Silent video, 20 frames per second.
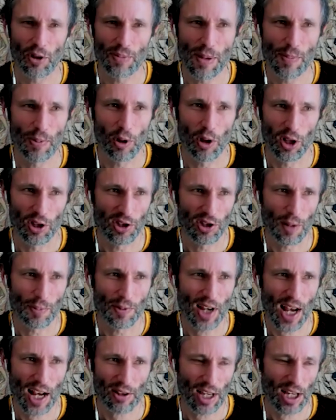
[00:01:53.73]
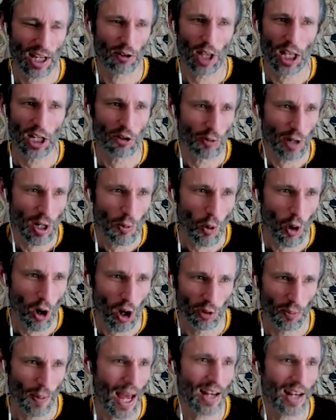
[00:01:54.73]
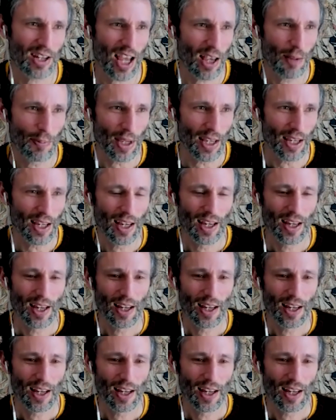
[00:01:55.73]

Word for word: people on Substack, like Glenn Greenwald, Matt Taibbi.